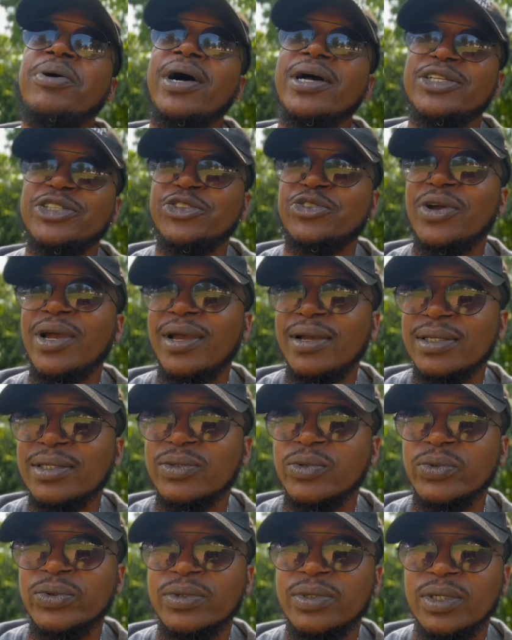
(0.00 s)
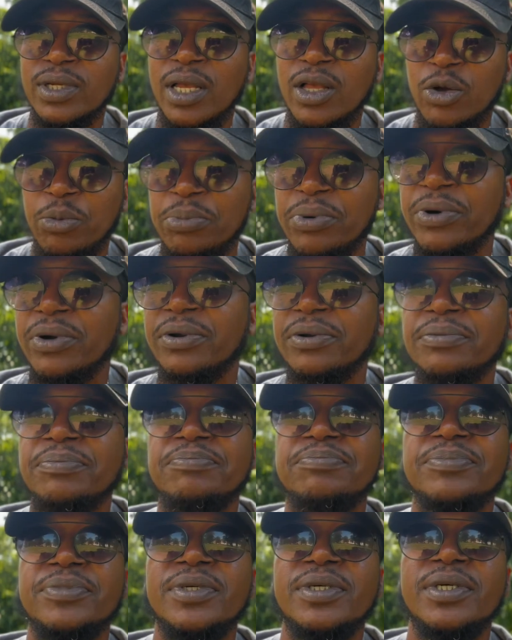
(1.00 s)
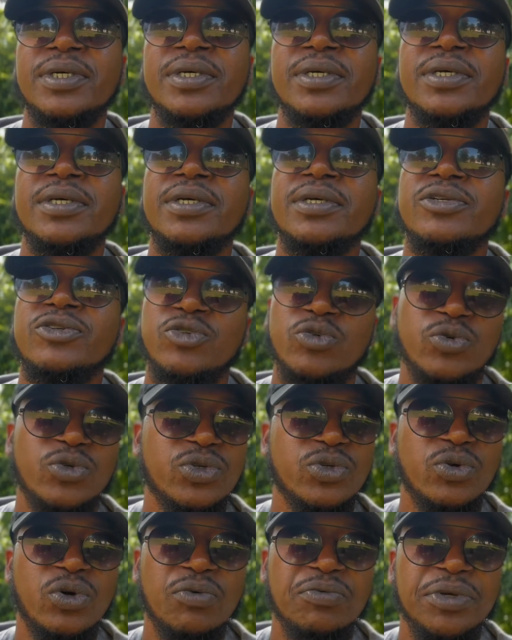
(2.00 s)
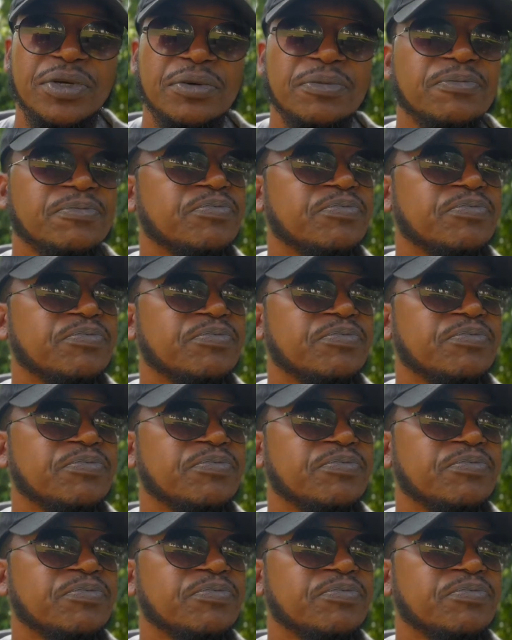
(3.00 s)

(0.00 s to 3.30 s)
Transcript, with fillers: by trying to help her. True story.